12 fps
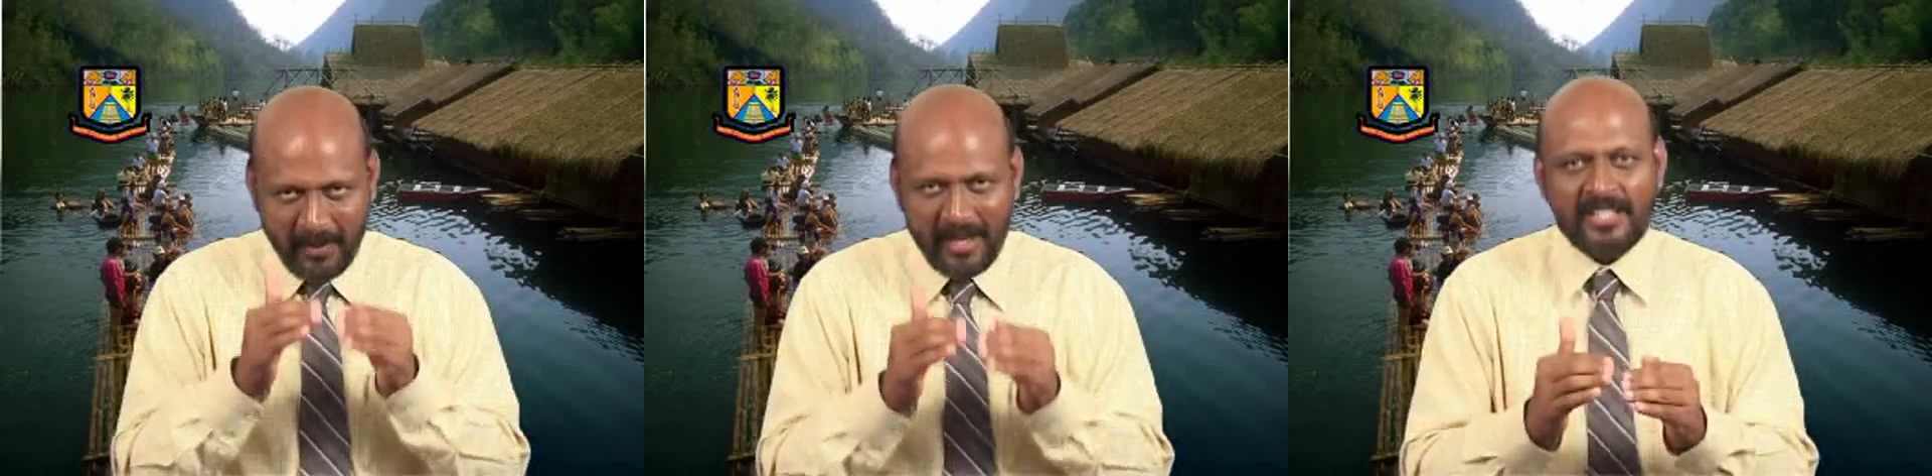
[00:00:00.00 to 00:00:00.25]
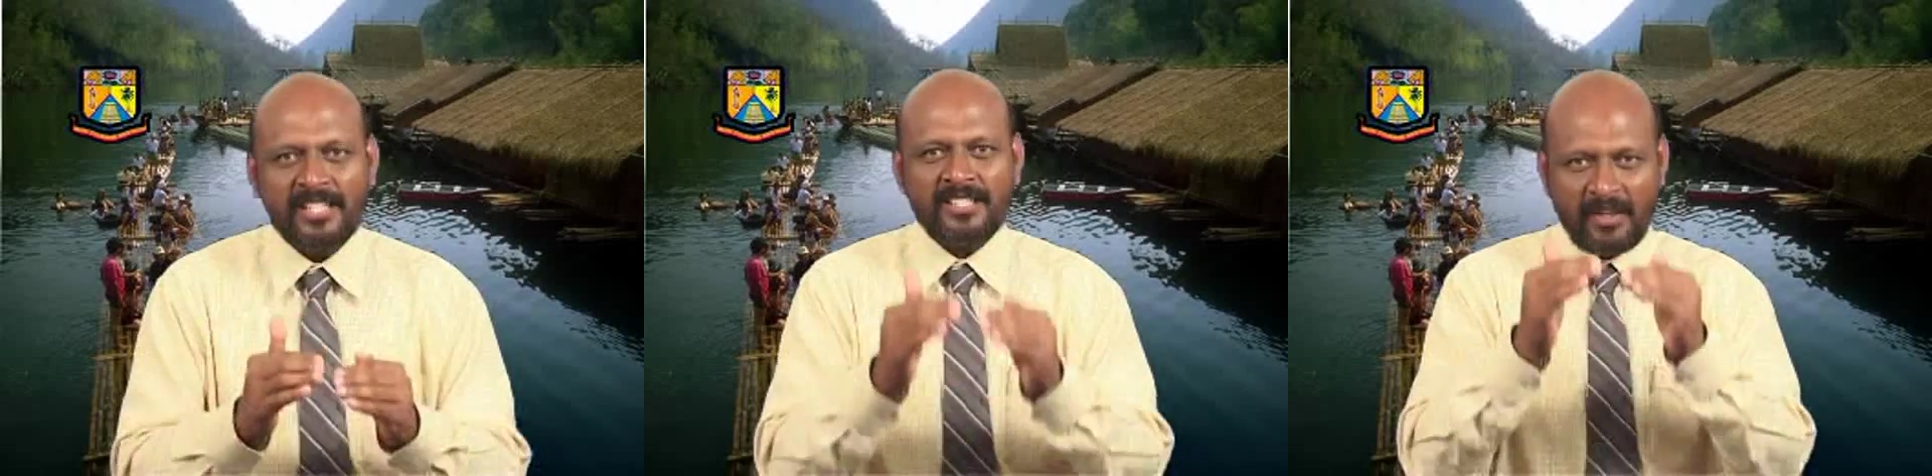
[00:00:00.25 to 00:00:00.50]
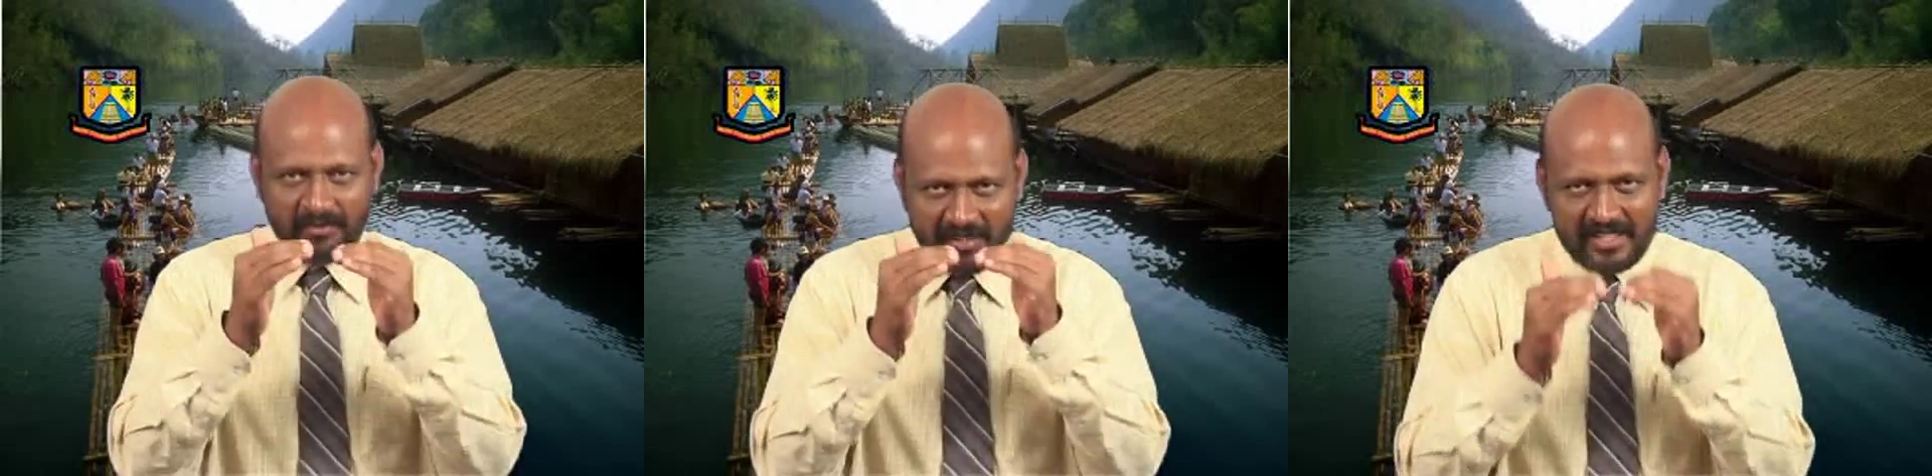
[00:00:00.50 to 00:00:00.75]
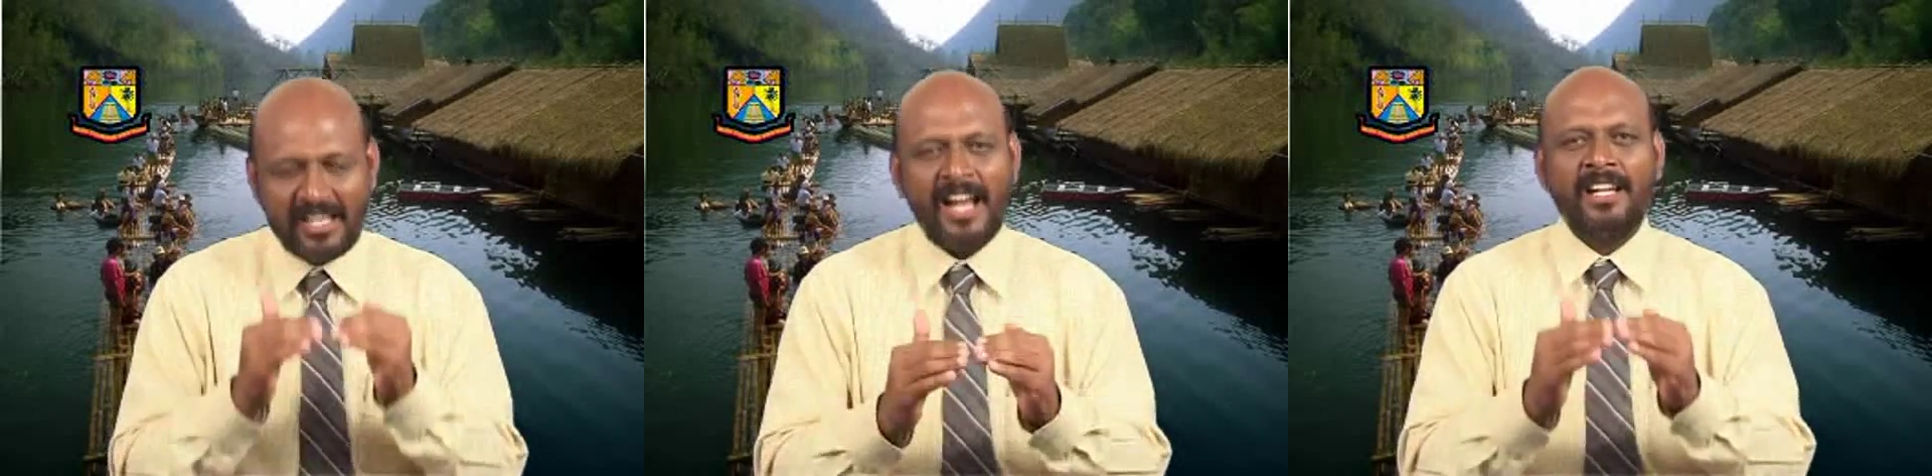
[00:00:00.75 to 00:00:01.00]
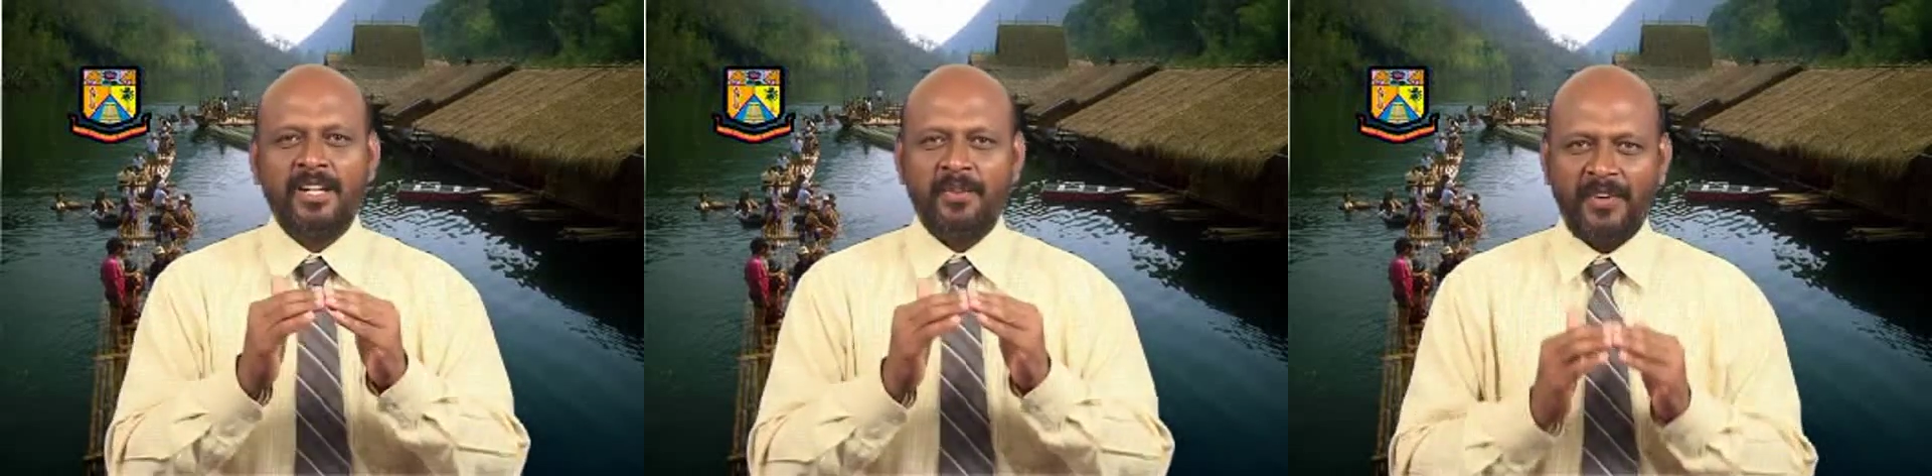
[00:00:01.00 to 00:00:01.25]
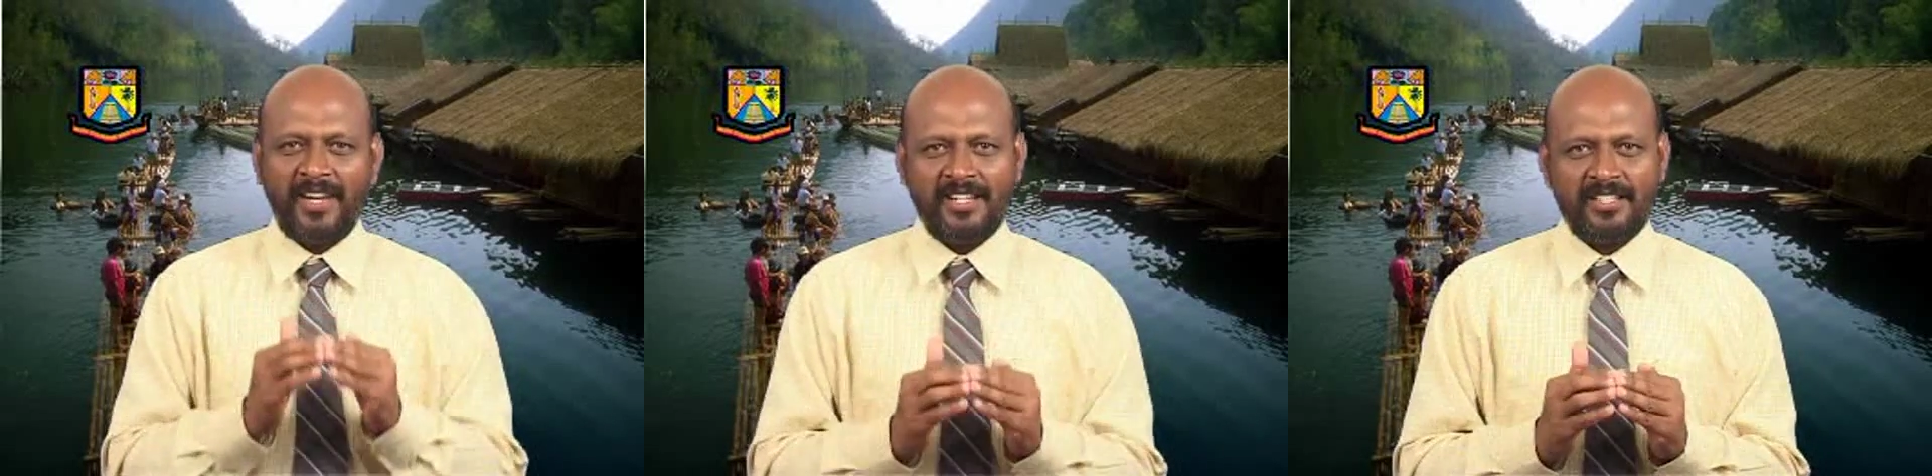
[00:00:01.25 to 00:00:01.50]
basis of this
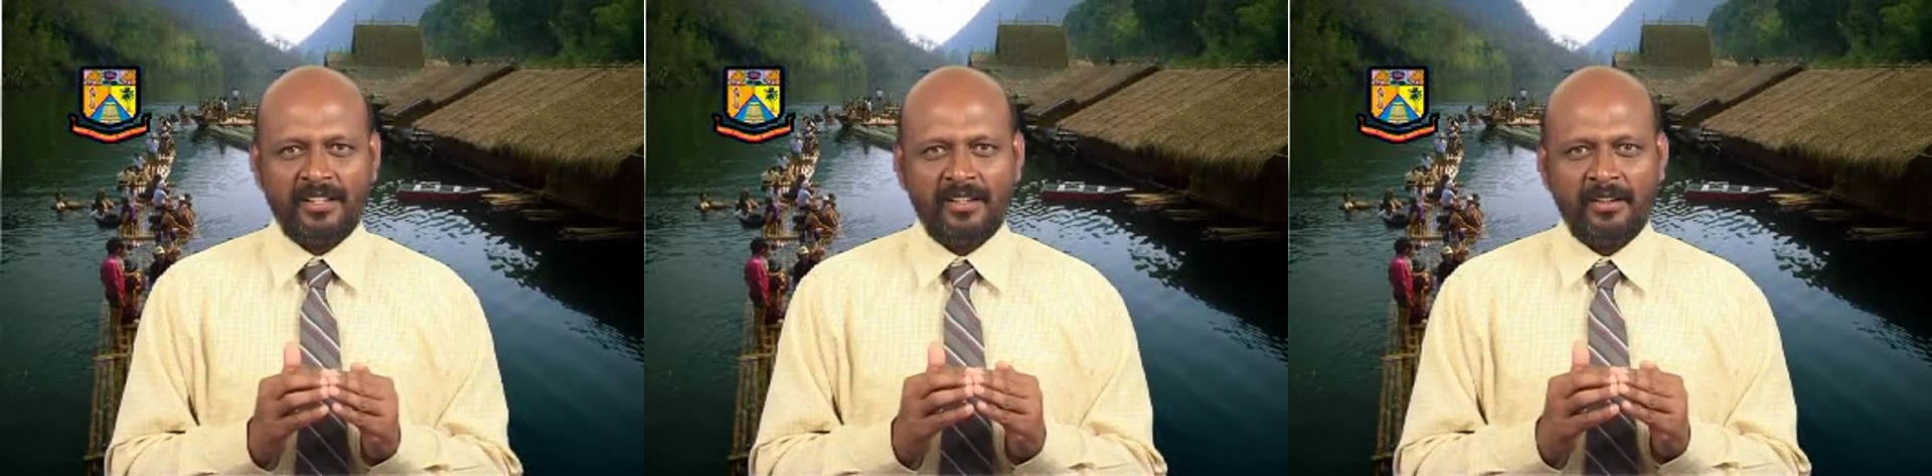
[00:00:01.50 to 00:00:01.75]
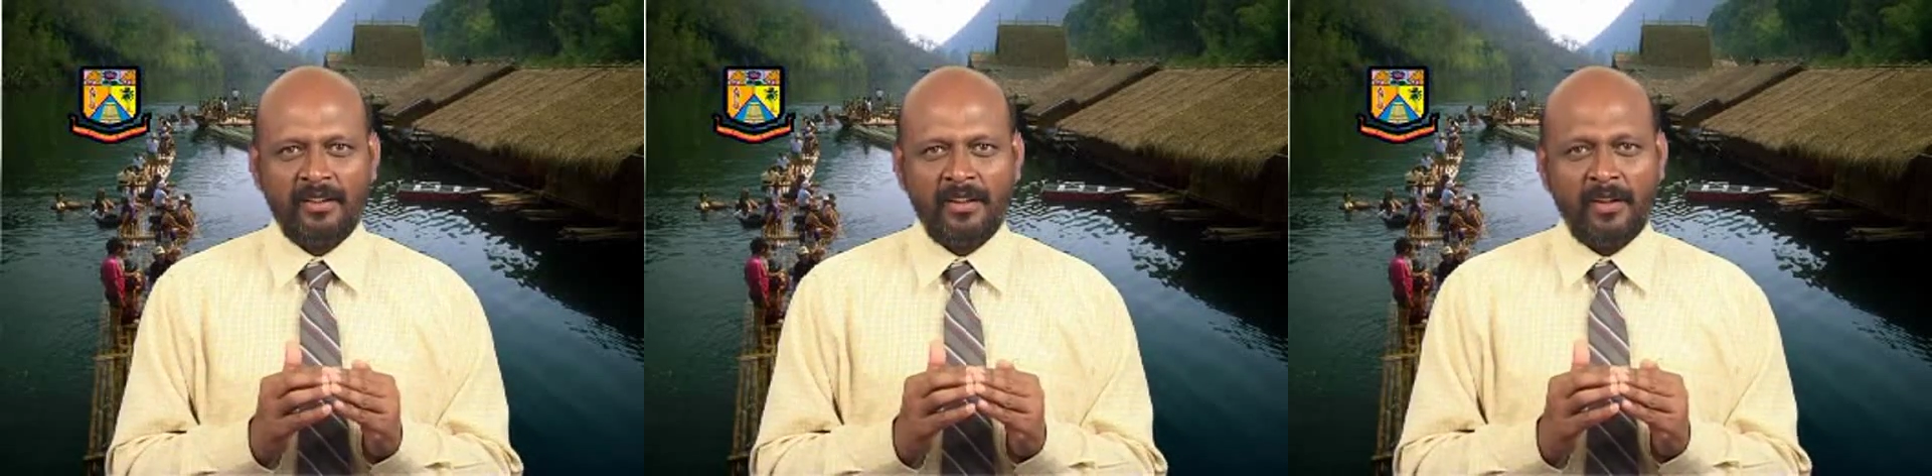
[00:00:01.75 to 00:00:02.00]
identification,